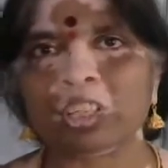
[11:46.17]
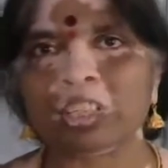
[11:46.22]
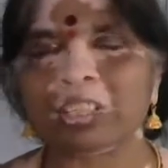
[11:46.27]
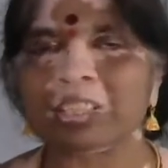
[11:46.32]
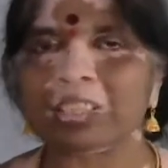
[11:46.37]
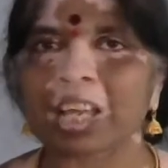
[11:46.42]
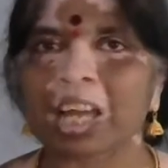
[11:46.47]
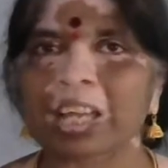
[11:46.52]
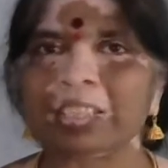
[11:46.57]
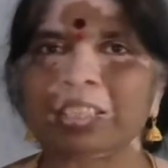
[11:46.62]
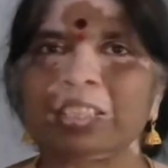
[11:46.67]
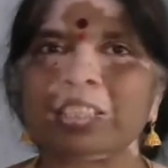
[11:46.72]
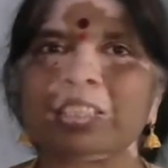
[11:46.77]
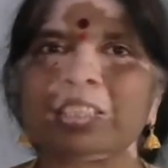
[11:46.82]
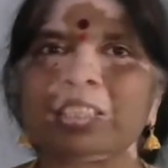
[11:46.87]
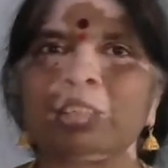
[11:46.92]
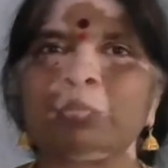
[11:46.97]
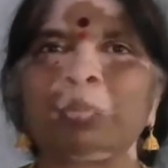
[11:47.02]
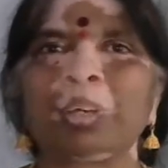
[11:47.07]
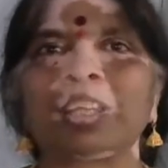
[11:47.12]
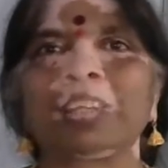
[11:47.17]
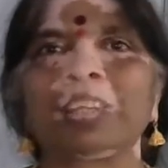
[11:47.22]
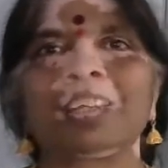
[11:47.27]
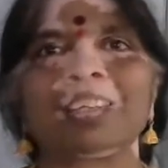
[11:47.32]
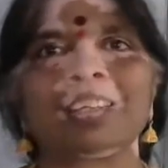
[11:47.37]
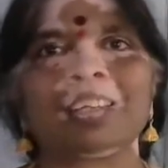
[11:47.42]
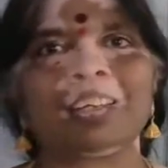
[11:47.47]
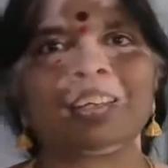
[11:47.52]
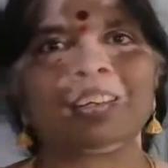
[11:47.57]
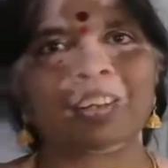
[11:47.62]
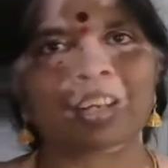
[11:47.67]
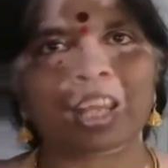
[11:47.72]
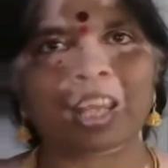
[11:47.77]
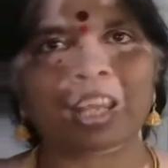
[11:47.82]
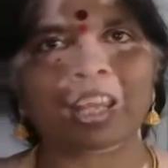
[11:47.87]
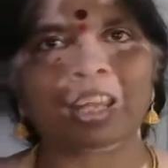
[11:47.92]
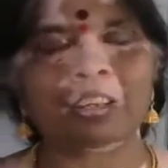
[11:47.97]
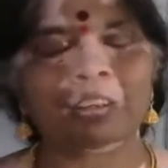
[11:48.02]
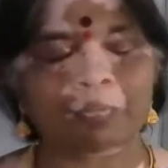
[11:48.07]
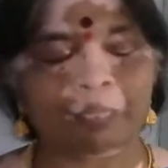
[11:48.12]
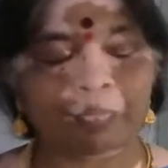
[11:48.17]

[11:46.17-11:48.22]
disasters and by the rain.